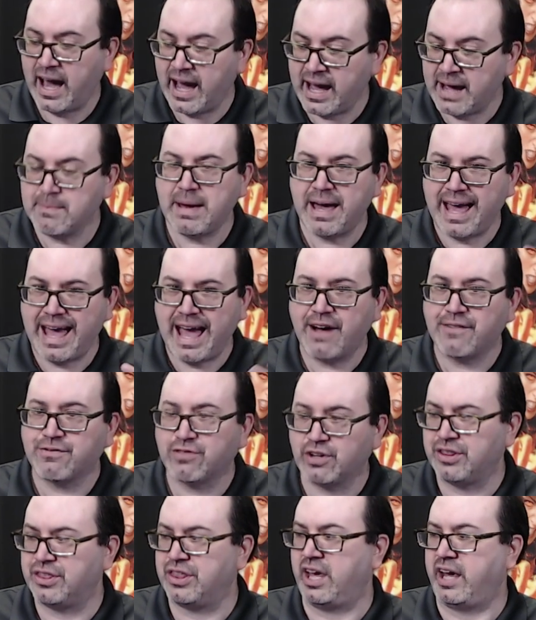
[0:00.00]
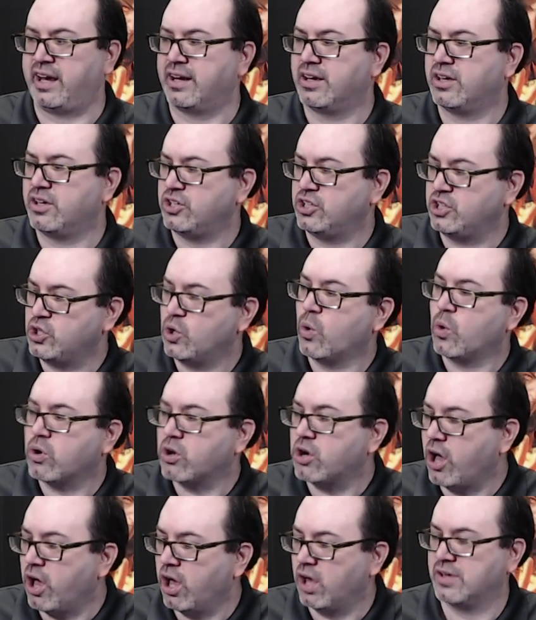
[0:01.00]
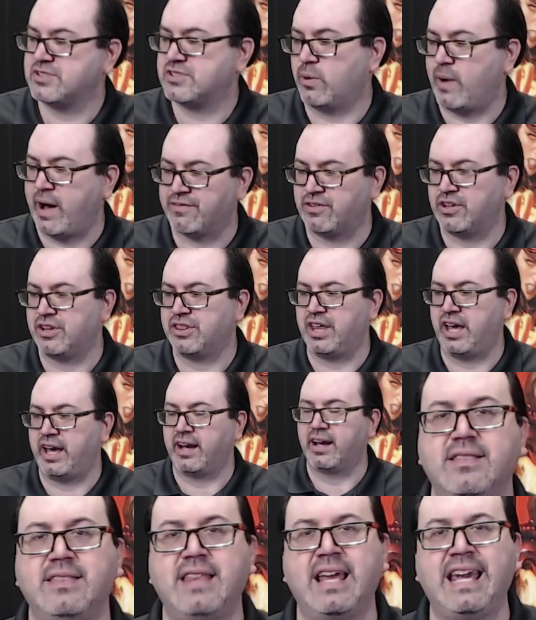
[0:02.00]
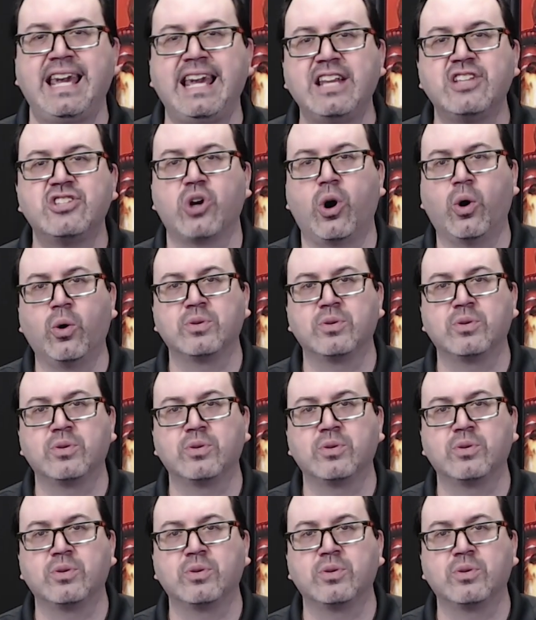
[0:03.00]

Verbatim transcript: I'm everything, you're also everything. They each